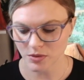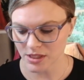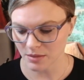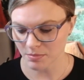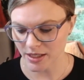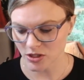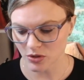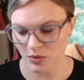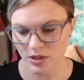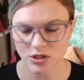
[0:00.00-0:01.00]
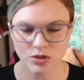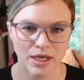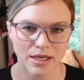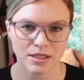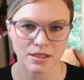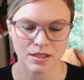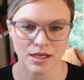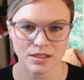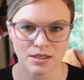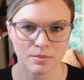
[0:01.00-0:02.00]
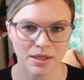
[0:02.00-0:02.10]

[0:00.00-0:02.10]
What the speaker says: did my tour in 2019,